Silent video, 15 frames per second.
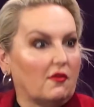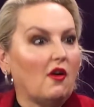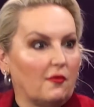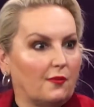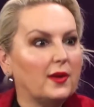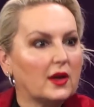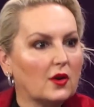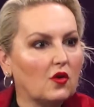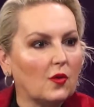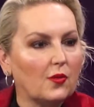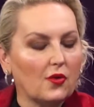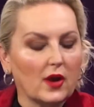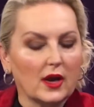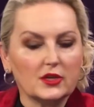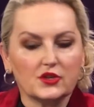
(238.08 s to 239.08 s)
of big
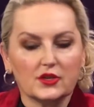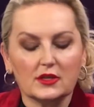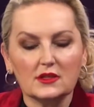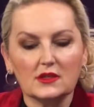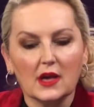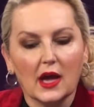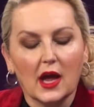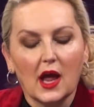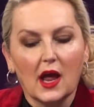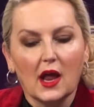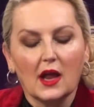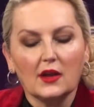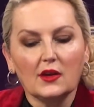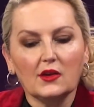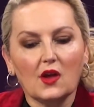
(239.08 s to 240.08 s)
corporations
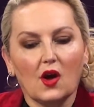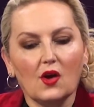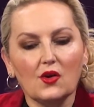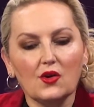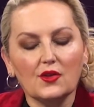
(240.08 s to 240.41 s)
know